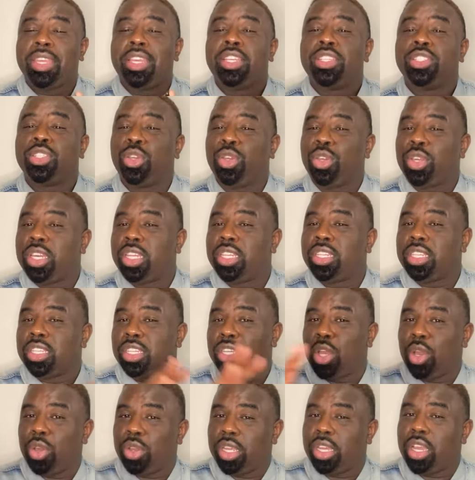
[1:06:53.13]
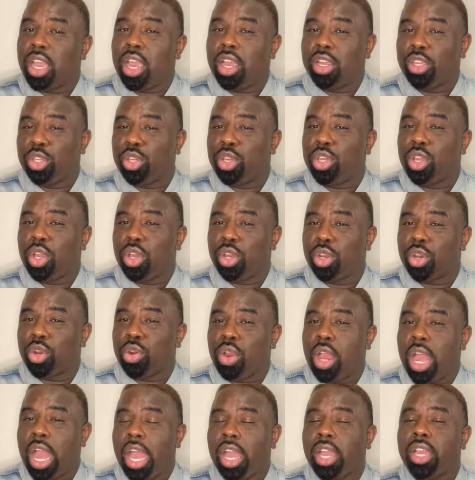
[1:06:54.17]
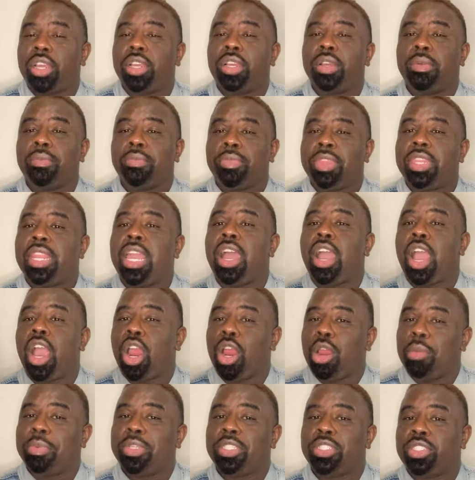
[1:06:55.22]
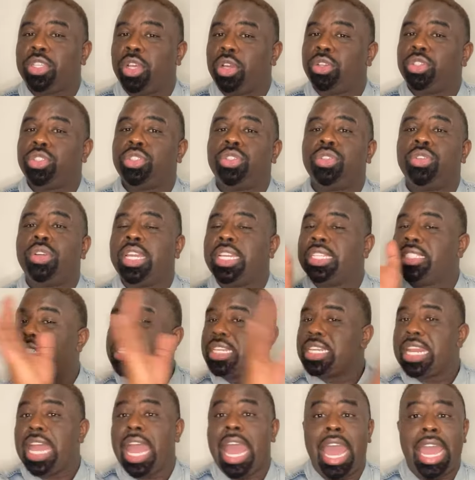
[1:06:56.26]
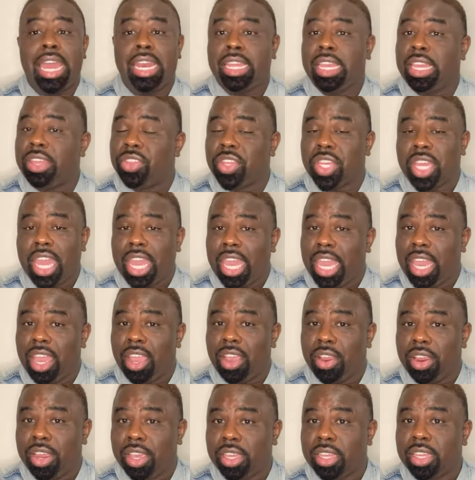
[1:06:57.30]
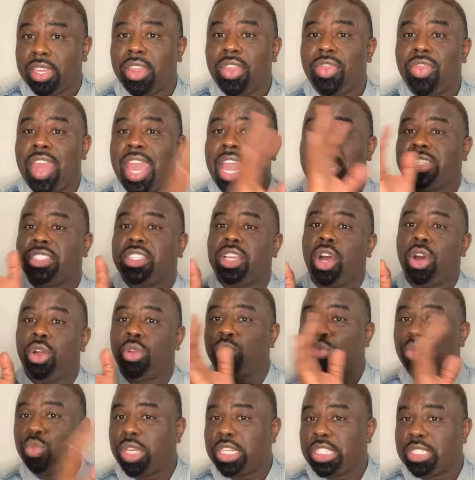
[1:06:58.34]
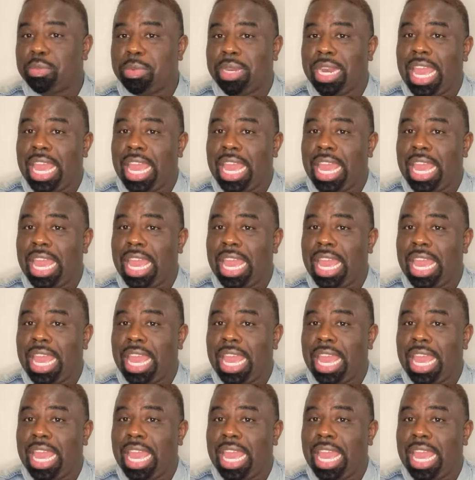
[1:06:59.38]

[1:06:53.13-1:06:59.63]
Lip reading: So you can go to Crocker. Now, Urban Social is not in the gay area. That's on Richmond